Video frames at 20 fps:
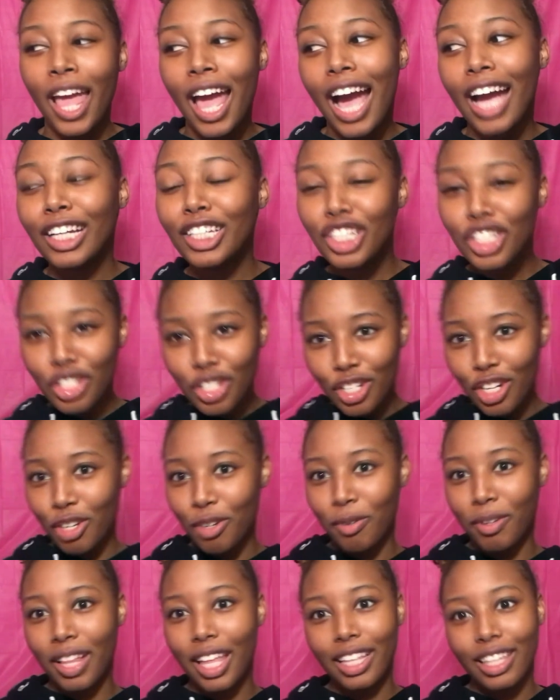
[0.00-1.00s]
I just
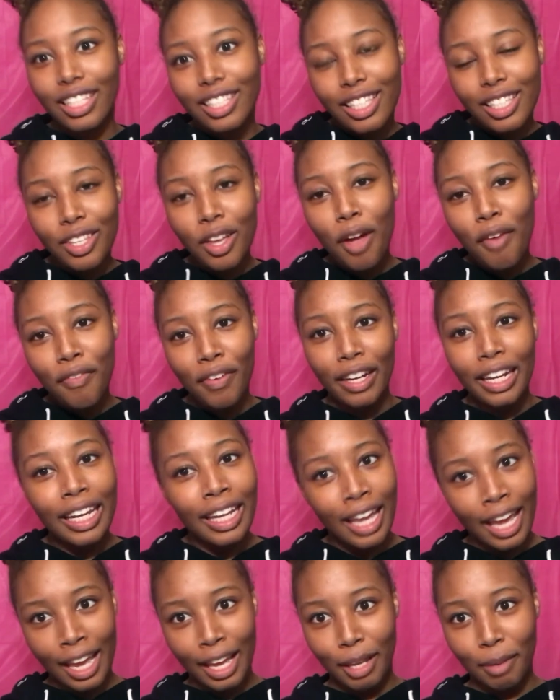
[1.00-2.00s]
joke. Like, this is all fun and
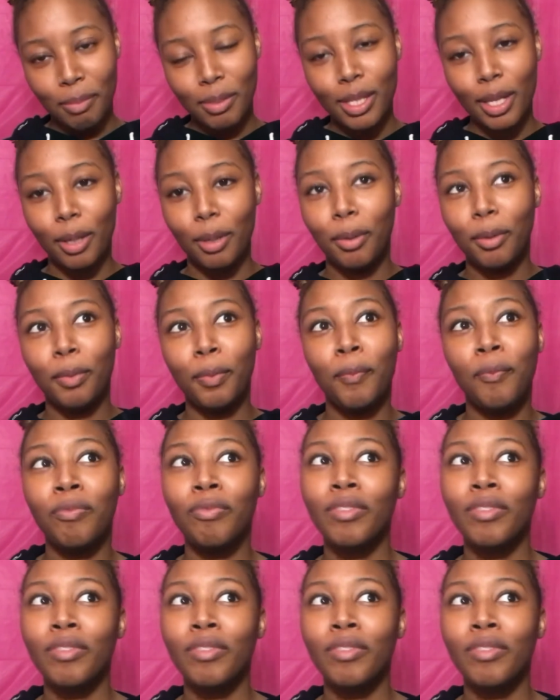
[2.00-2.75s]
games. So